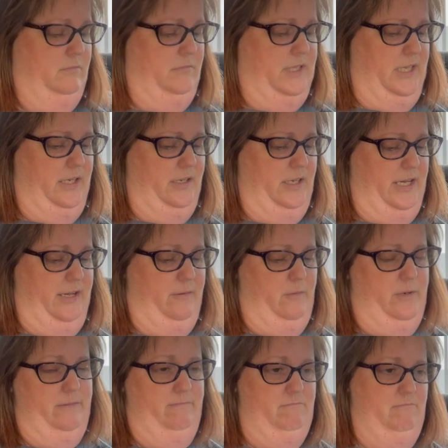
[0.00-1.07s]
then I
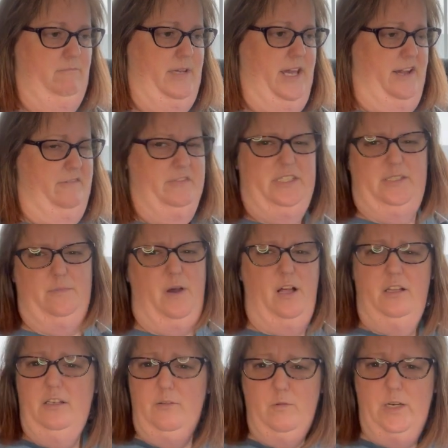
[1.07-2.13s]
would have
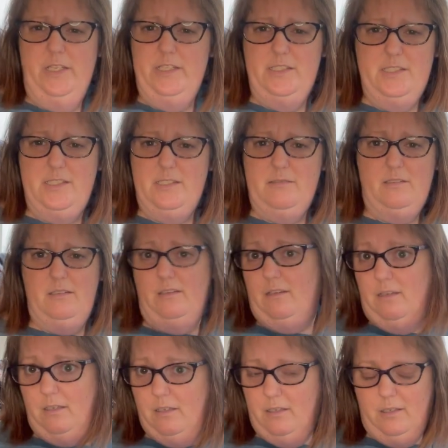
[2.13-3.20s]
smaller ones.
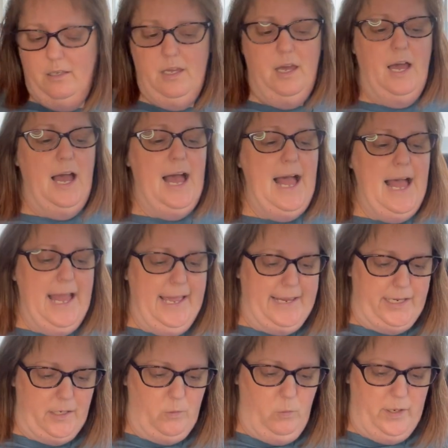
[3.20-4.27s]

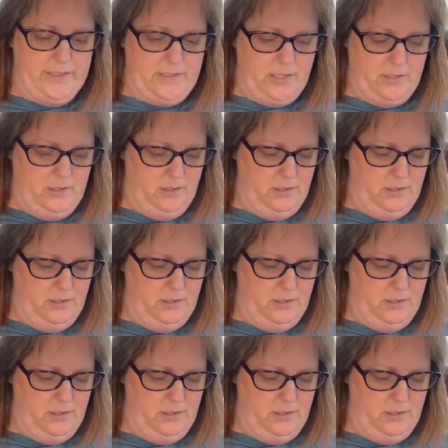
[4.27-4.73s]
Hi, what?